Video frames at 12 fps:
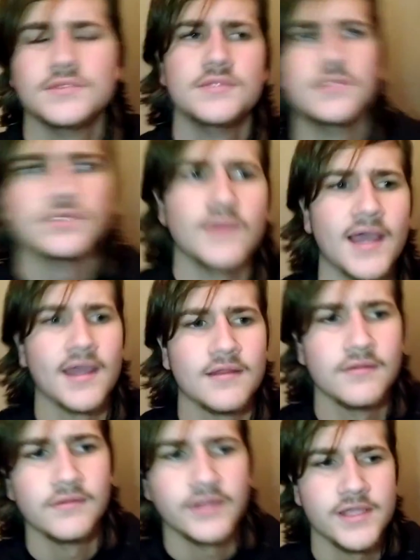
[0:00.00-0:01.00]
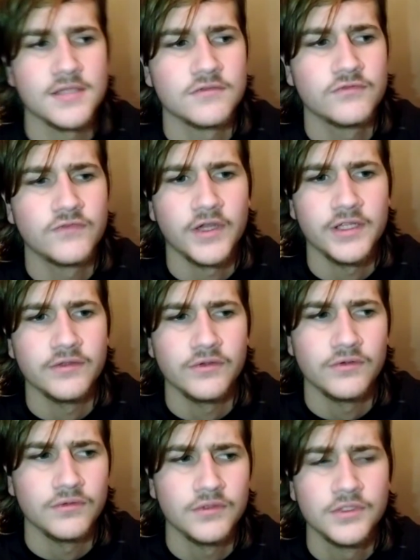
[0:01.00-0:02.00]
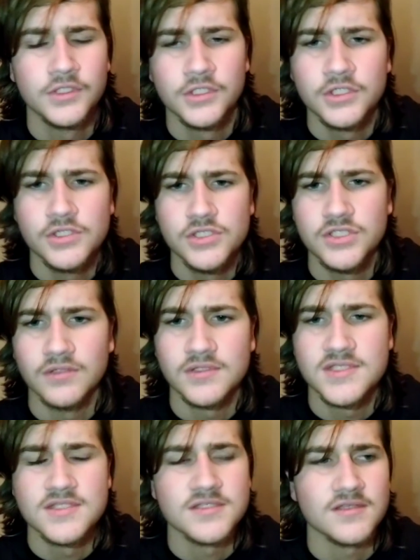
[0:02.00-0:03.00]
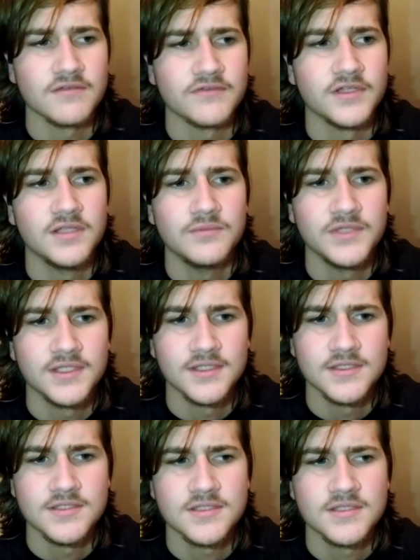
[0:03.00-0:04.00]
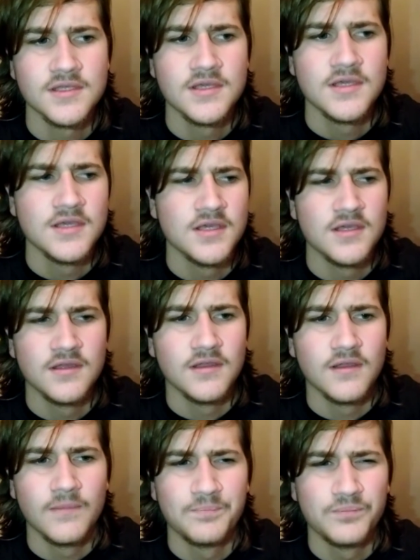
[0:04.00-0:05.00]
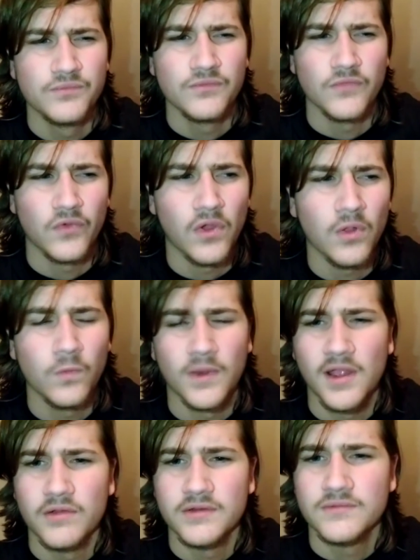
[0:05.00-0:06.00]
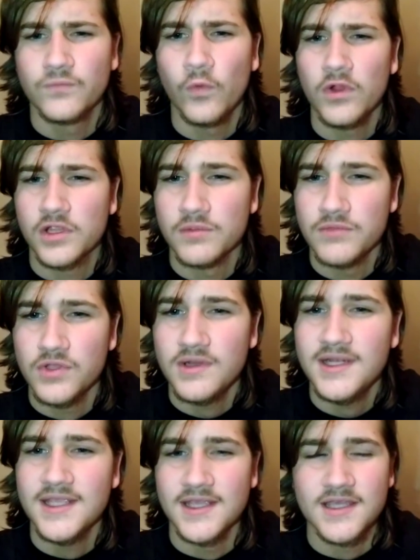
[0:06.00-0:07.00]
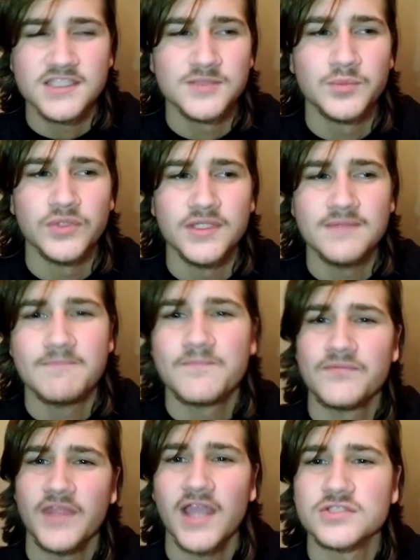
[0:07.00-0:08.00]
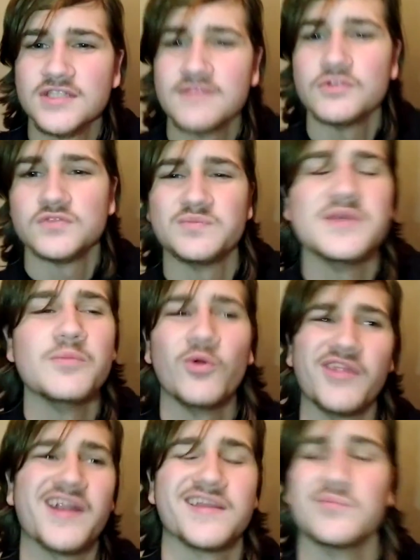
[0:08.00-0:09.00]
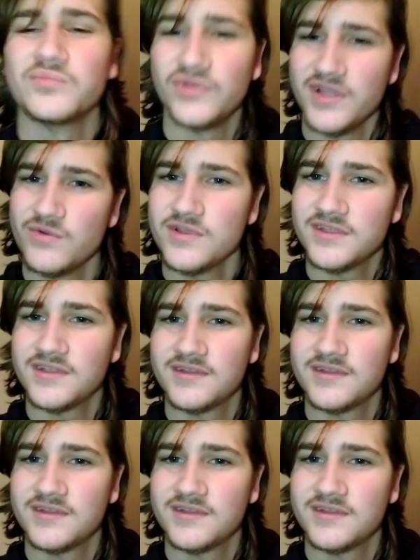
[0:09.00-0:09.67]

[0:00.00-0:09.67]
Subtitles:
do like funny little jokes and stuff in it, because all around we're a community, yes, but I also have those people that I can play with